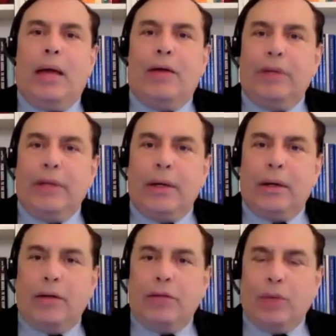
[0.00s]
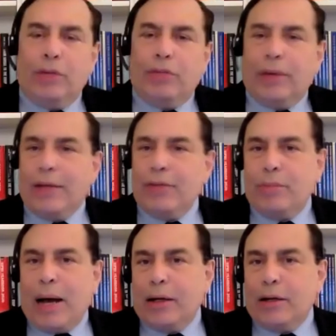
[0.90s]
every year. Everyone forgets
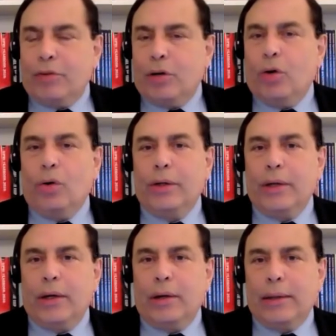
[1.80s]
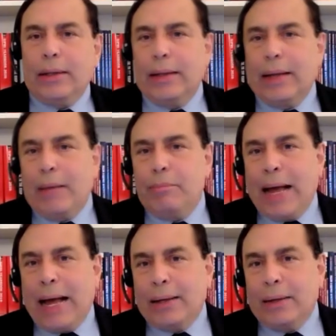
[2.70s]
about it for a whole year, and then they come
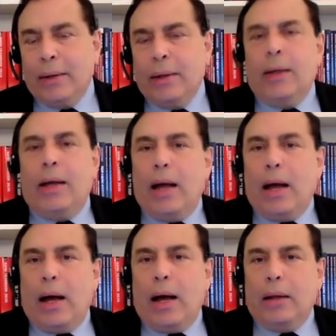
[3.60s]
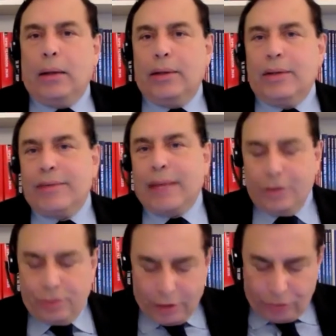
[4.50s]
back. This
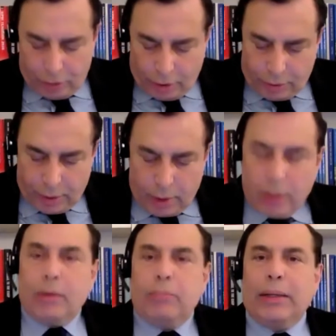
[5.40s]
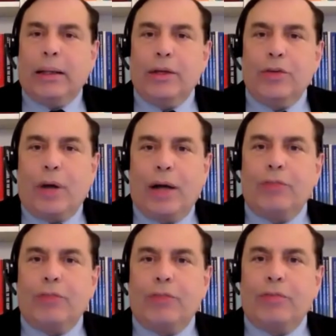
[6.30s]
second session of the Middle East
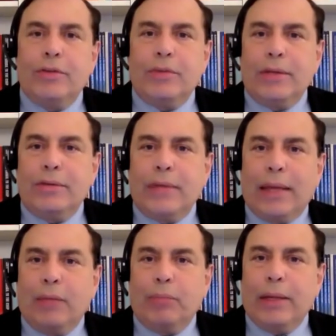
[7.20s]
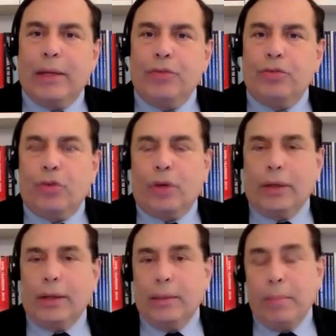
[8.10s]
conference that's taking place
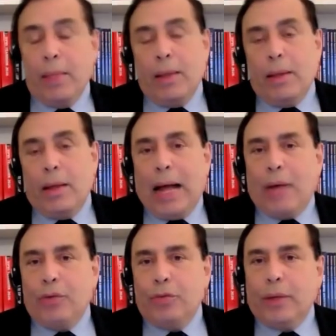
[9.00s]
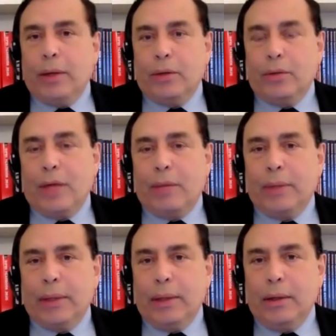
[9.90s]
shortly, I was speaking to
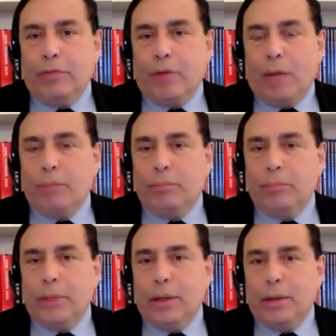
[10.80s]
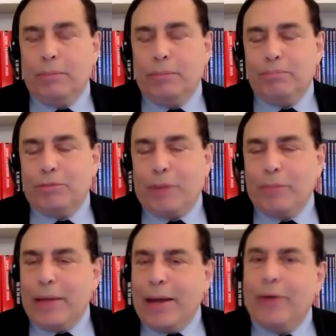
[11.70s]
somebody from
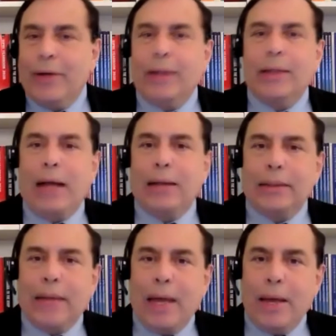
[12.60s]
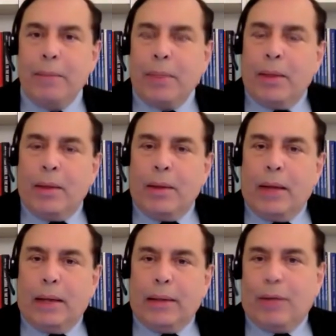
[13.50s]
the area the other day,
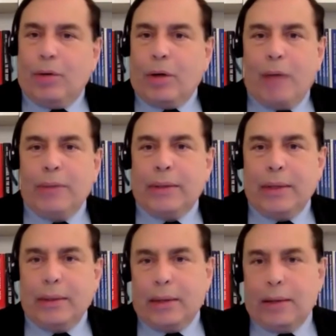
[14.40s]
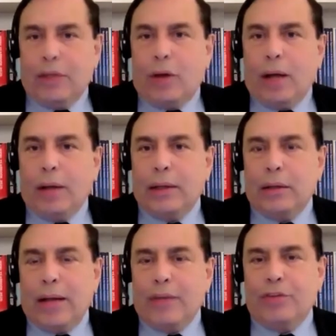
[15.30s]
and they were commenting that they thought
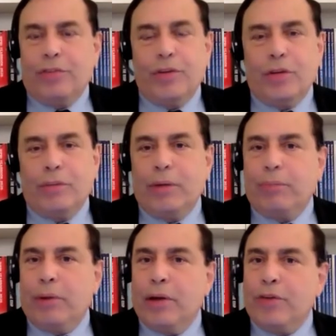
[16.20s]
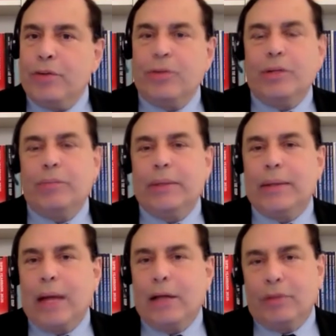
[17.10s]
that not sufficient preparations had
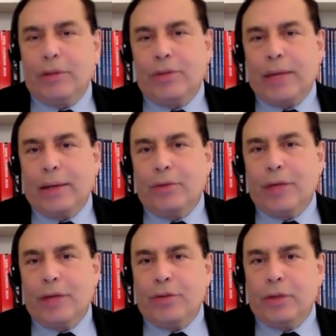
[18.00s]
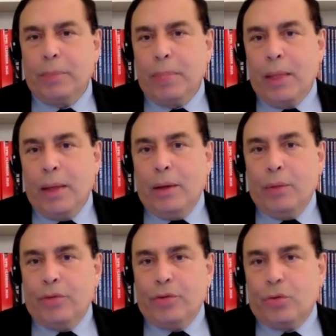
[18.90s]
been done for the second session,
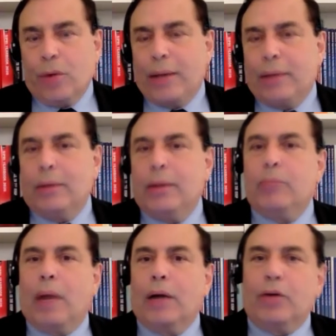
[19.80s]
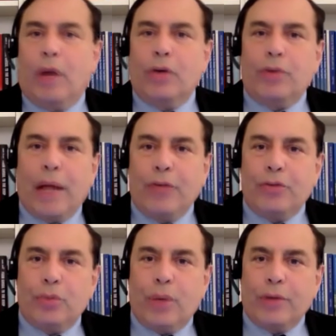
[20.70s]
which is quite in marked
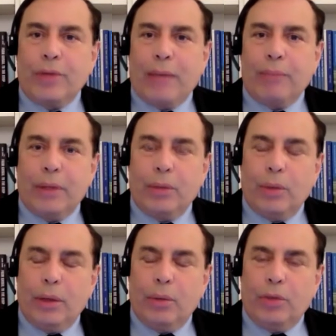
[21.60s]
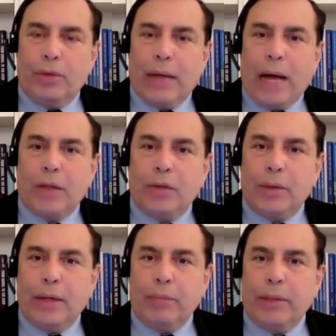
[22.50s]
contrast to what is happening with regard to
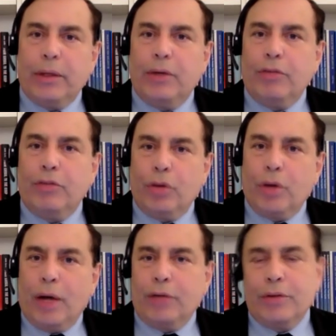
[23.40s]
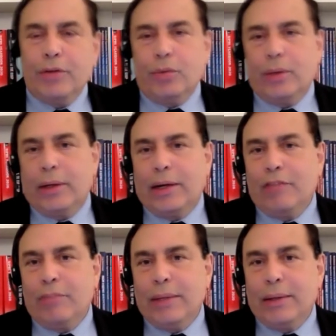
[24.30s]
the NPT review conference, where there
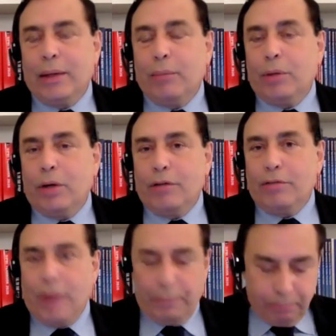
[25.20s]
have been a number of